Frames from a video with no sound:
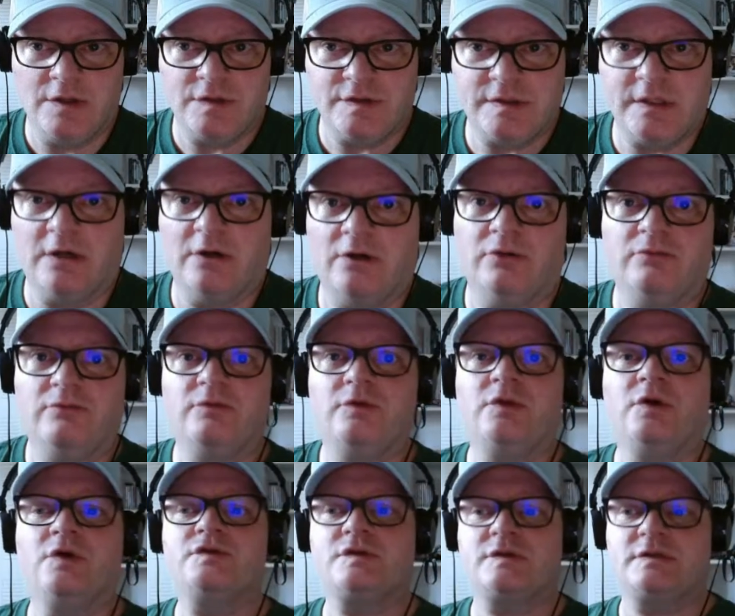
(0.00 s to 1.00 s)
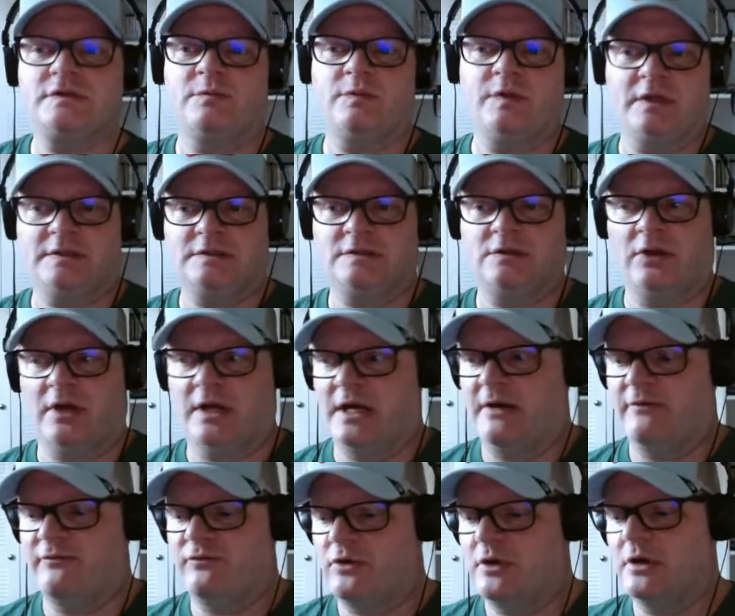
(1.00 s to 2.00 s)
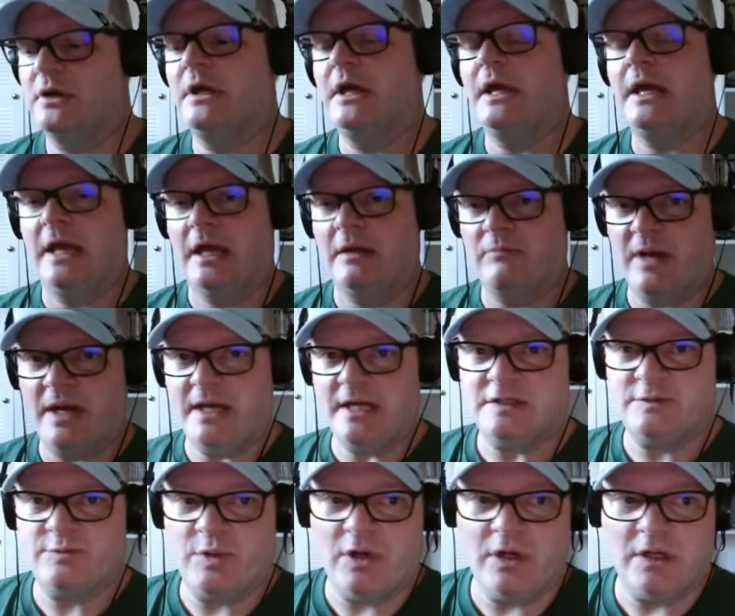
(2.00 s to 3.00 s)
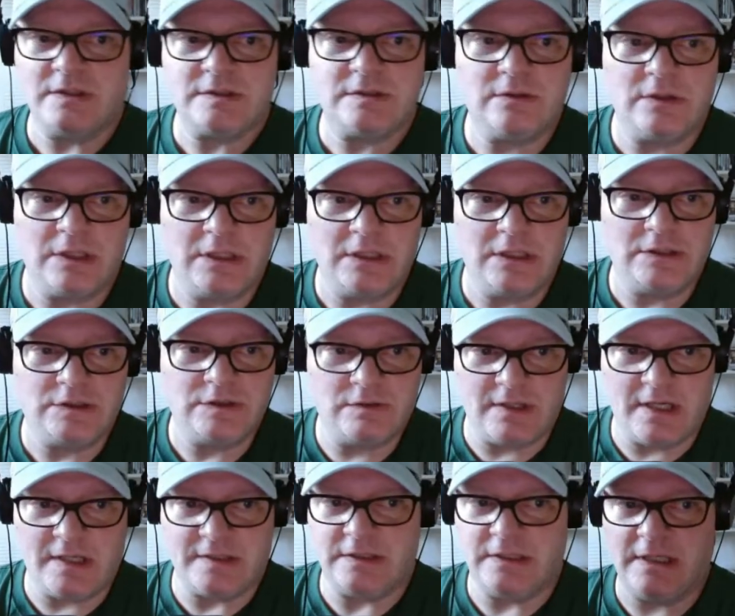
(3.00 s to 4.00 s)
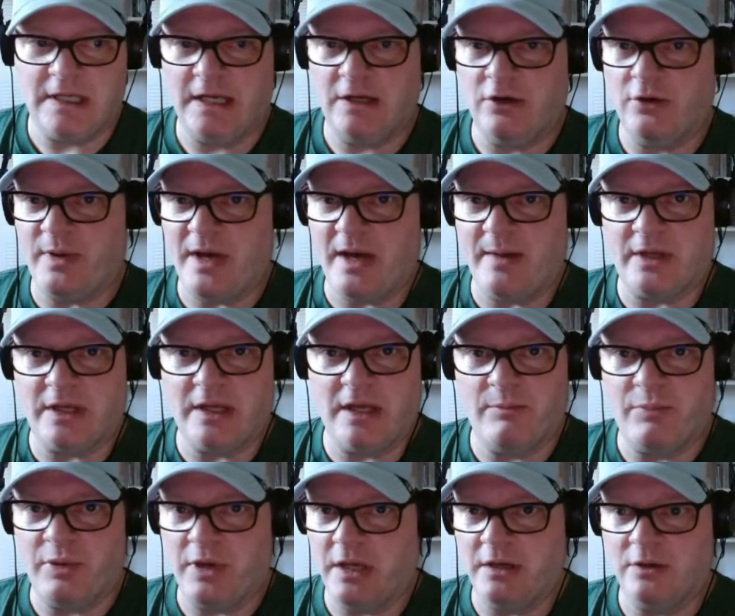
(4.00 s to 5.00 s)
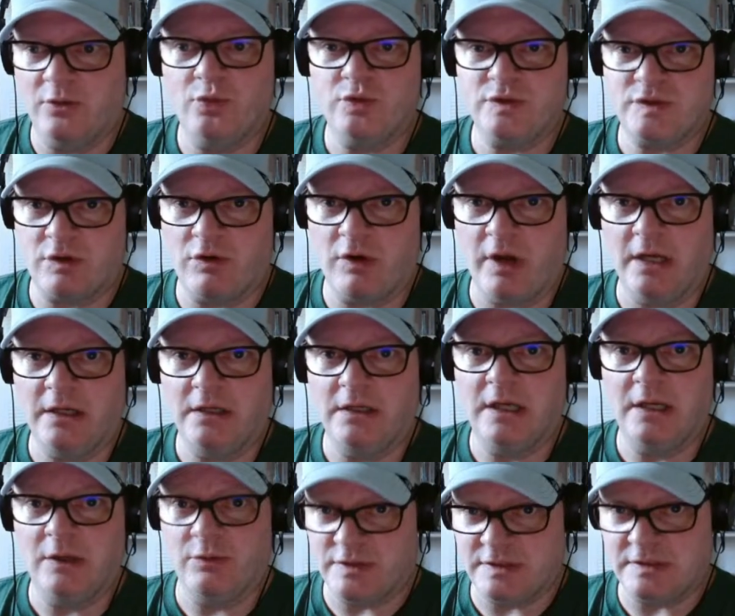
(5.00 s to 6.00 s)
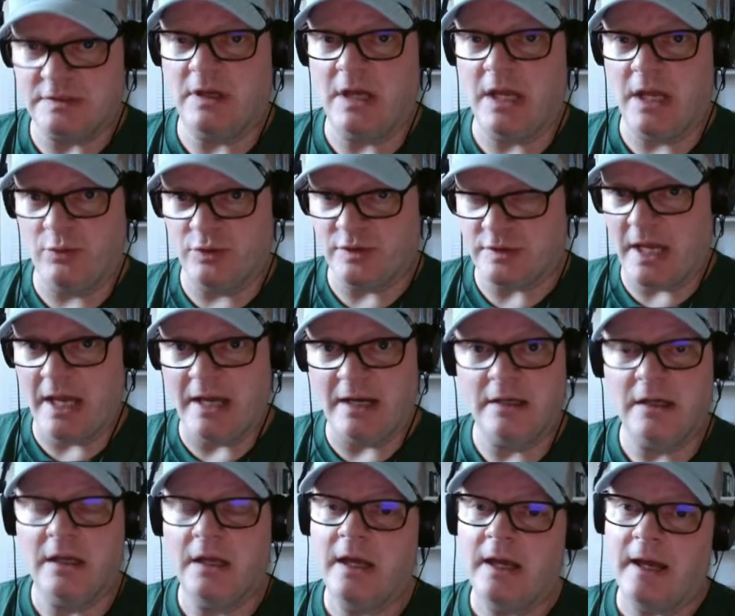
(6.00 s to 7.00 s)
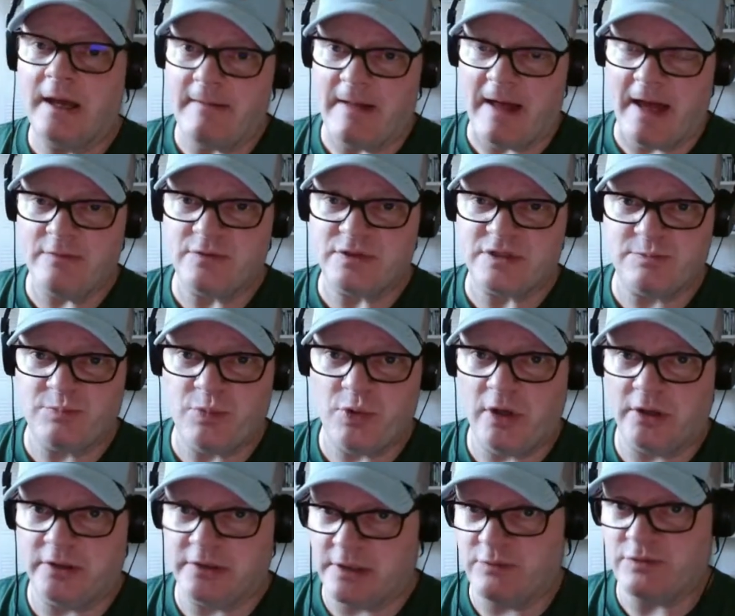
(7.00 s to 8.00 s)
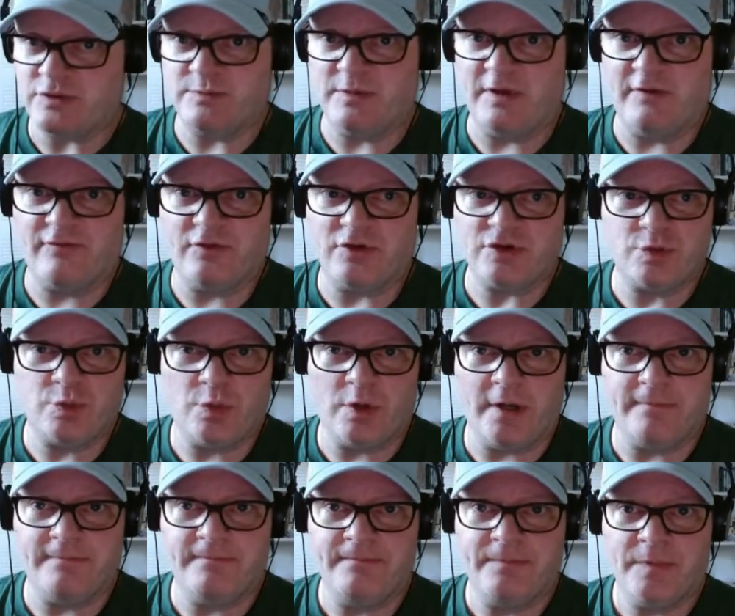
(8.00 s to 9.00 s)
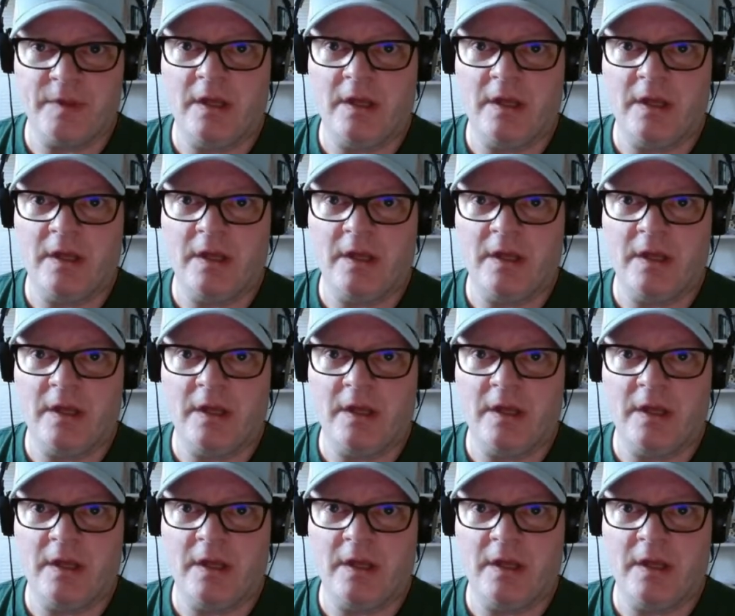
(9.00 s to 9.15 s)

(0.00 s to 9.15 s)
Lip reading: So those are some things to look out for. In my experience, the 2008 Obama campaign was great. And I was spoiled. It was my first one.